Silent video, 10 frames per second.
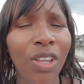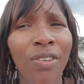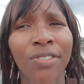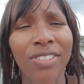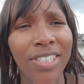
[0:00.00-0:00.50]

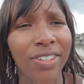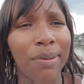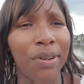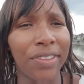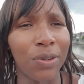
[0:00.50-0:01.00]
Of course, it's not
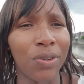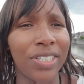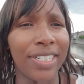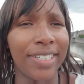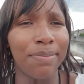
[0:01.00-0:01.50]
about the
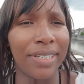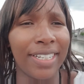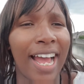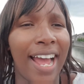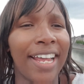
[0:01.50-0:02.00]
quantity, but
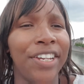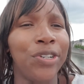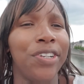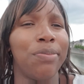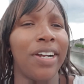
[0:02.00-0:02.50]
I
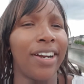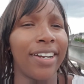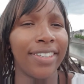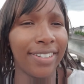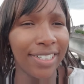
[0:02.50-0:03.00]
knew in my
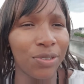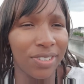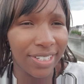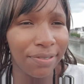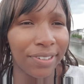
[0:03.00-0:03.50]
heart that it
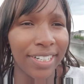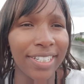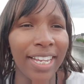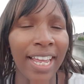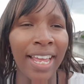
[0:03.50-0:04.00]
was different.